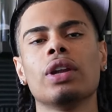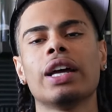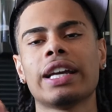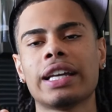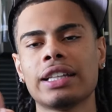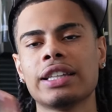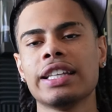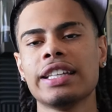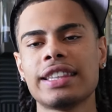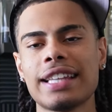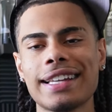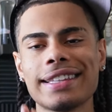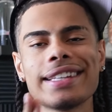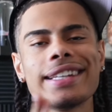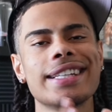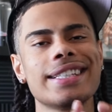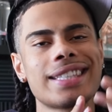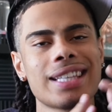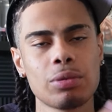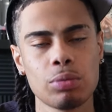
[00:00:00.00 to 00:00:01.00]
Like D Thang
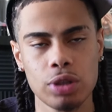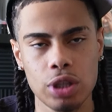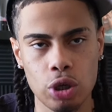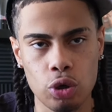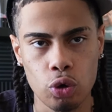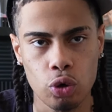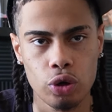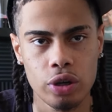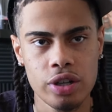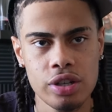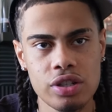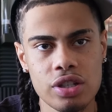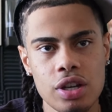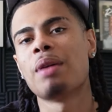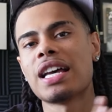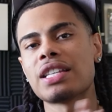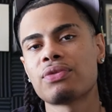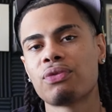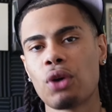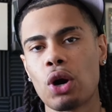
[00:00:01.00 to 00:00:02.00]
did his thing with the chorus.
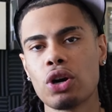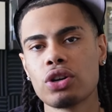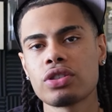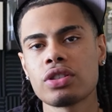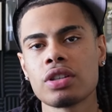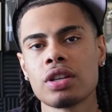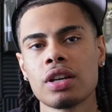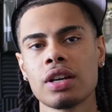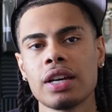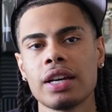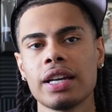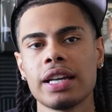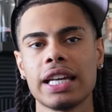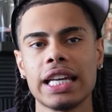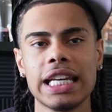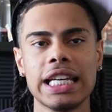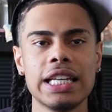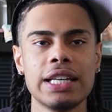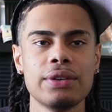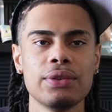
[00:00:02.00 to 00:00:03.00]
Best verse
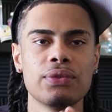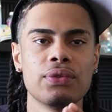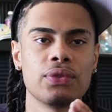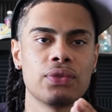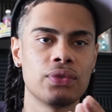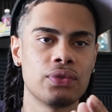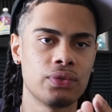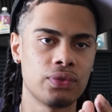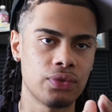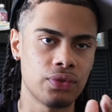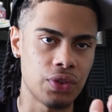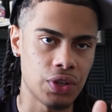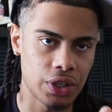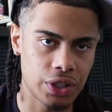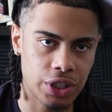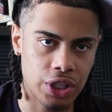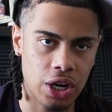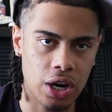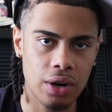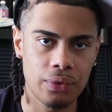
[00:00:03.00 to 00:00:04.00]
either
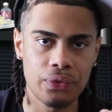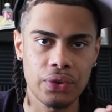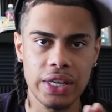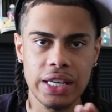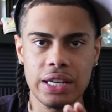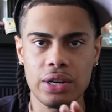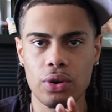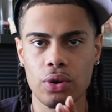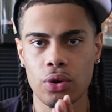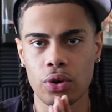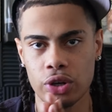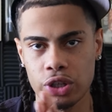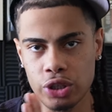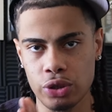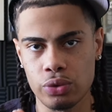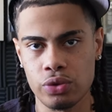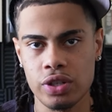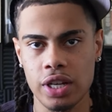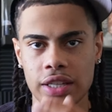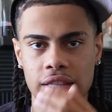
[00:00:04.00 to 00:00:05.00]
Yavi or
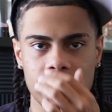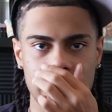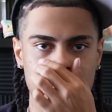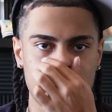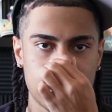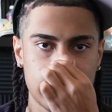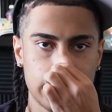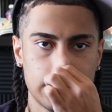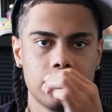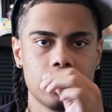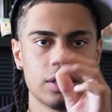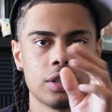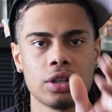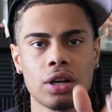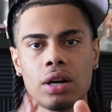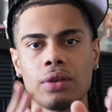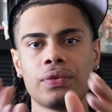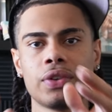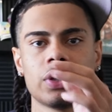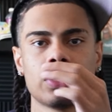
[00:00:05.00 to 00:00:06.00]
Yus, I think. Either
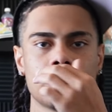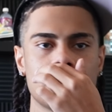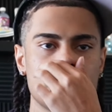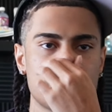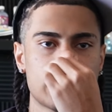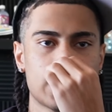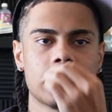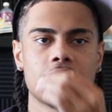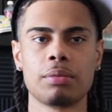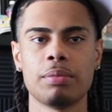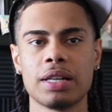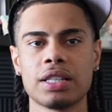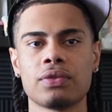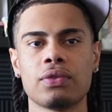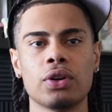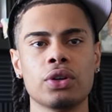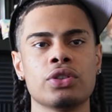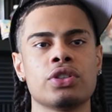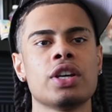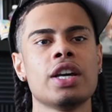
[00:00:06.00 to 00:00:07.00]
Yavi or Yus had the best
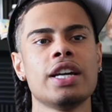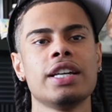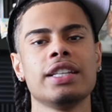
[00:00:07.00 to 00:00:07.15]
verse.